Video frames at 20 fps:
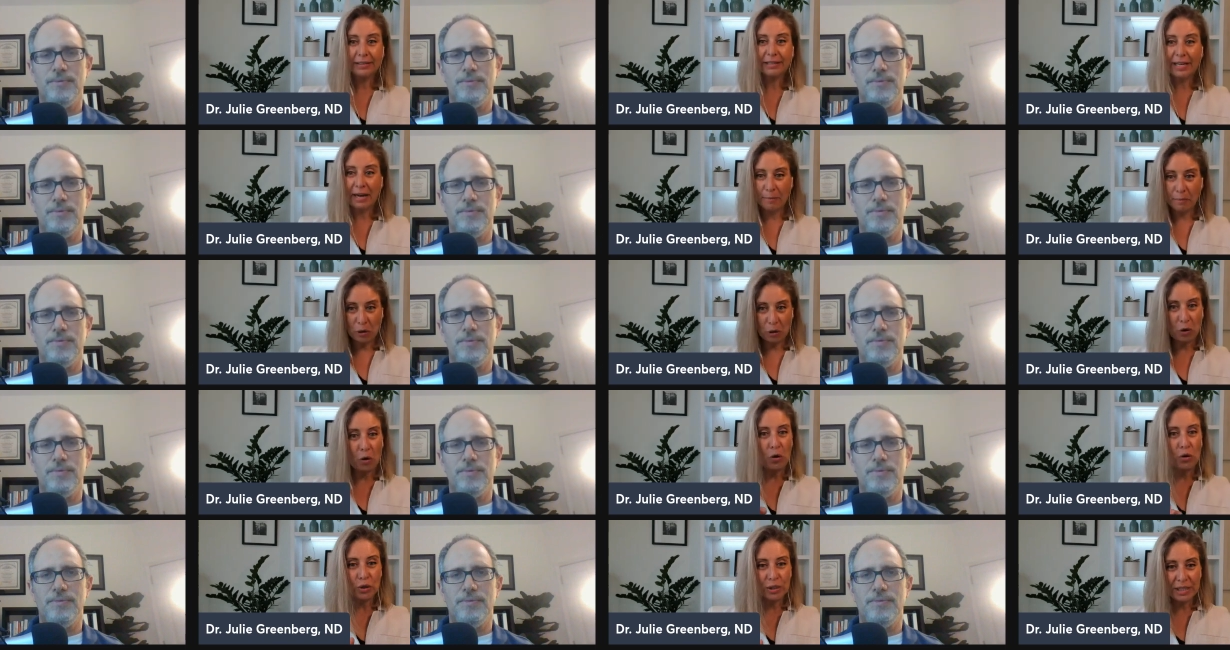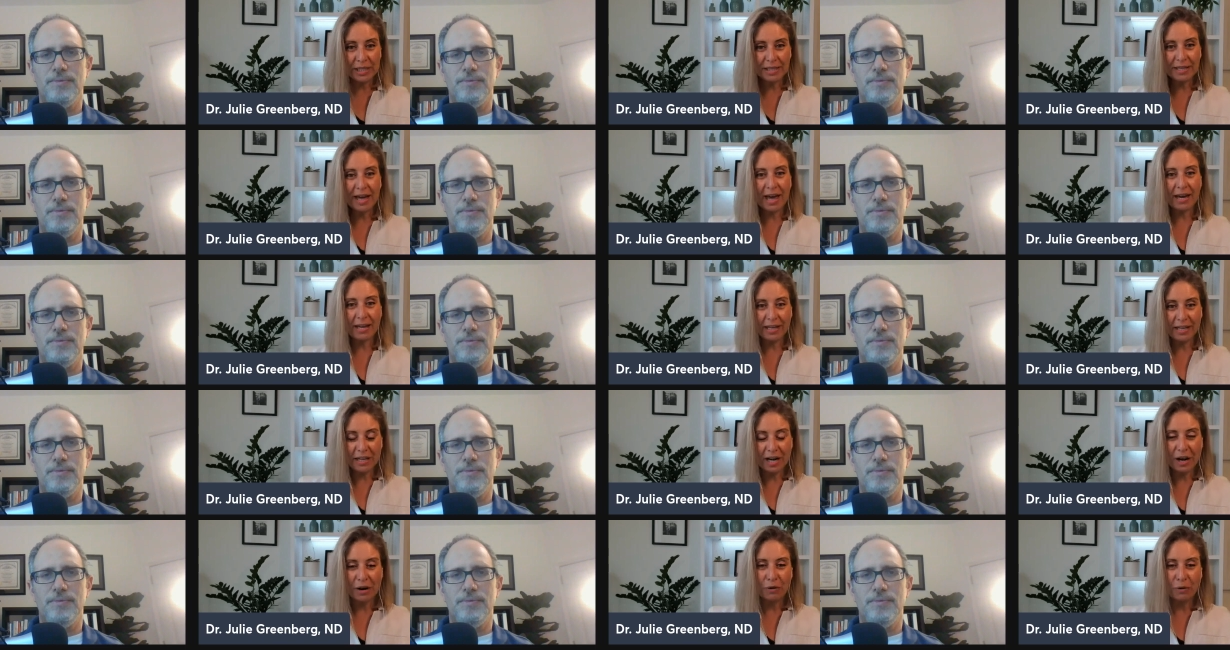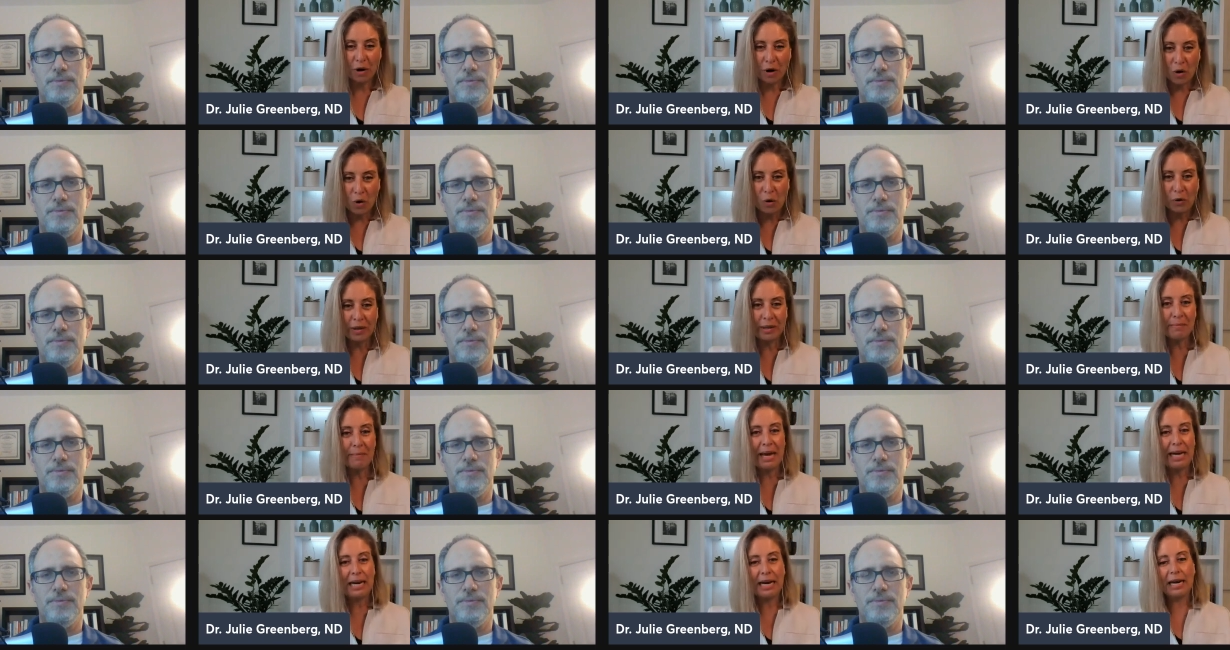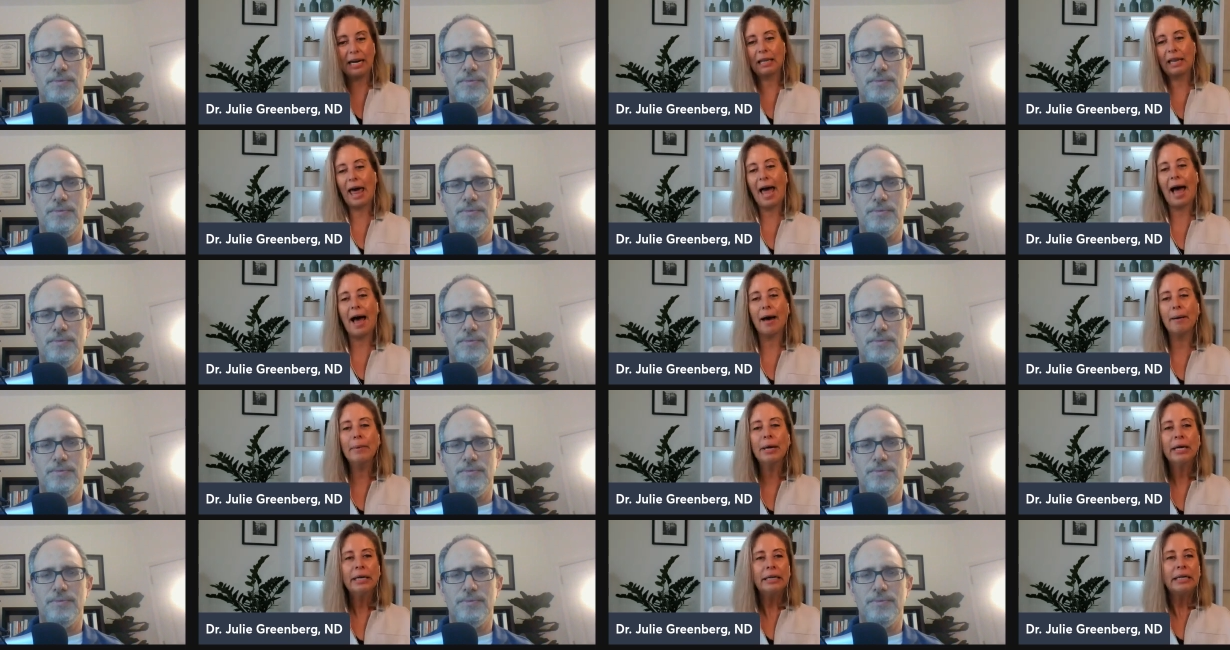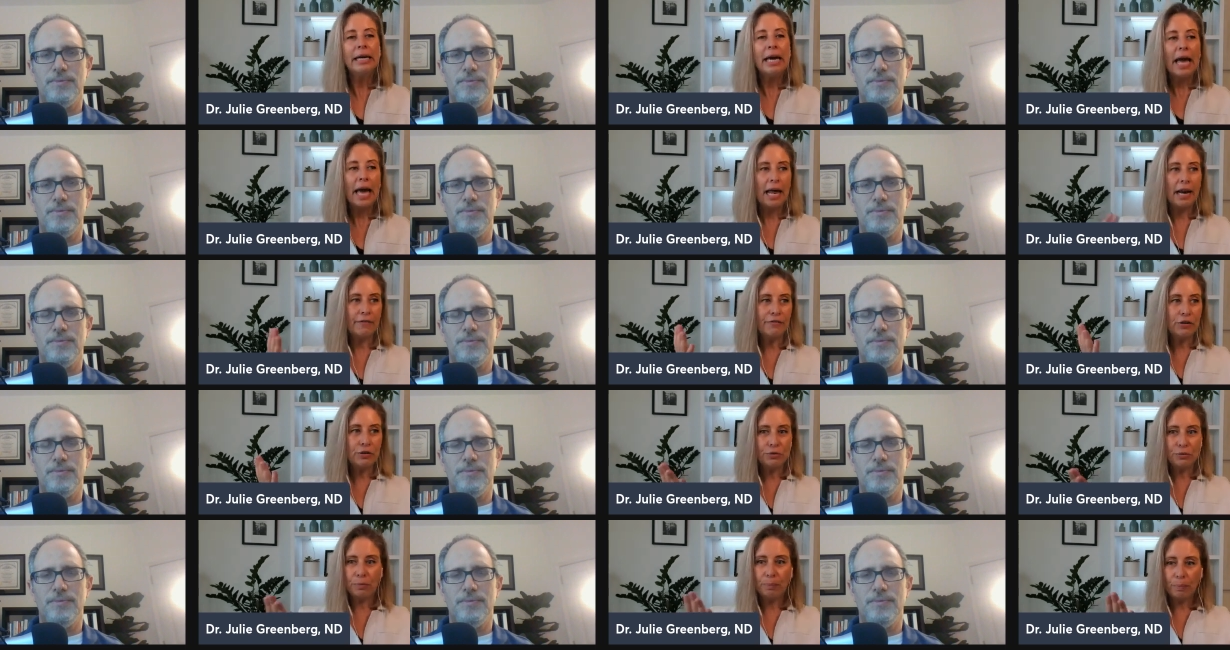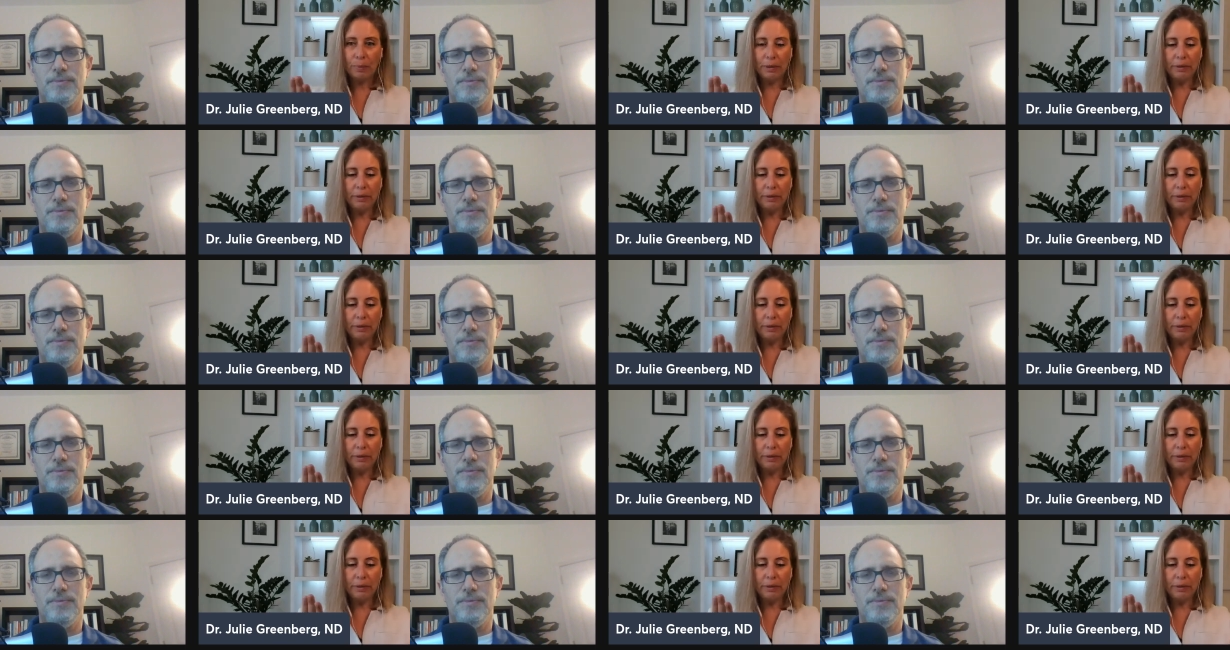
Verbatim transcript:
Speaker 1: chemicals that, you know, are only made in a lab. And if you